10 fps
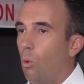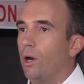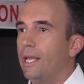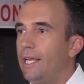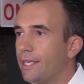
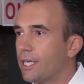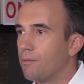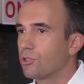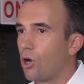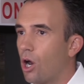what
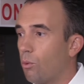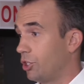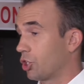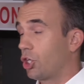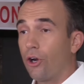incomes are,
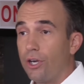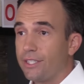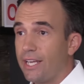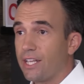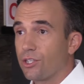what your
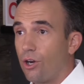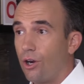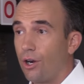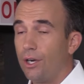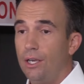current debts
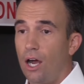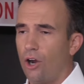are,